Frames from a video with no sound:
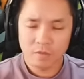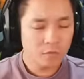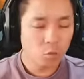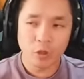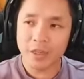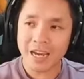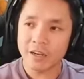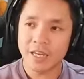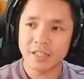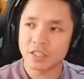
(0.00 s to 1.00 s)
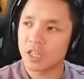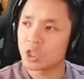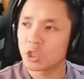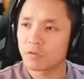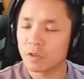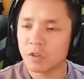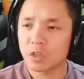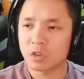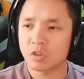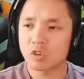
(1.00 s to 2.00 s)
Without hesitation, Vivi
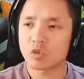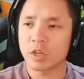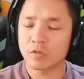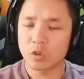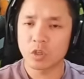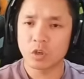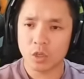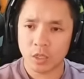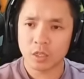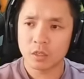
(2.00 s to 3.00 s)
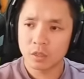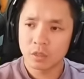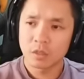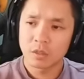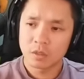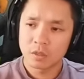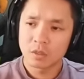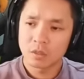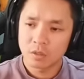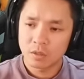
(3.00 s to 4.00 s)
goes straight for the Curlier.
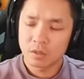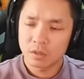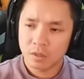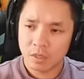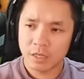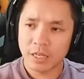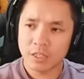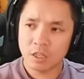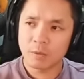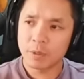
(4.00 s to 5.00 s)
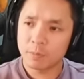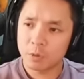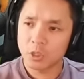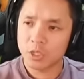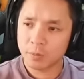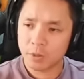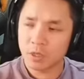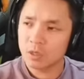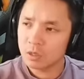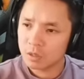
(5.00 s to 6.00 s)
Gallade's going to be pushed up
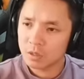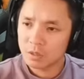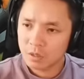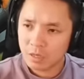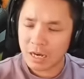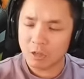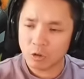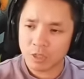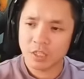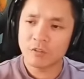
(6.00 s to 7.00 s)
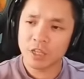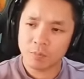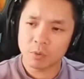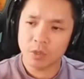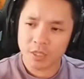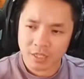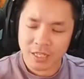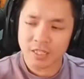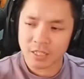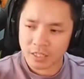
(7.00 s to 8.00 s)
here. 170 hit points,
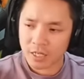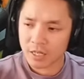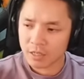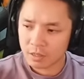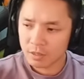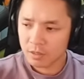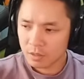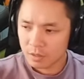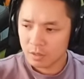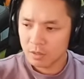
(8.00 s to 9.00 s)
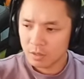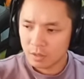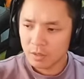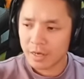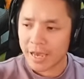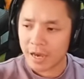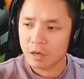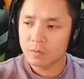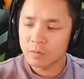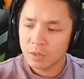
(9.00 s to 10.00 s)
doesn't attack.
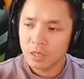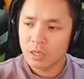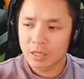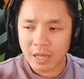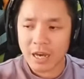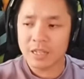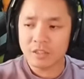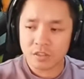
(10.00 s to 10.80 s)
Now, Lance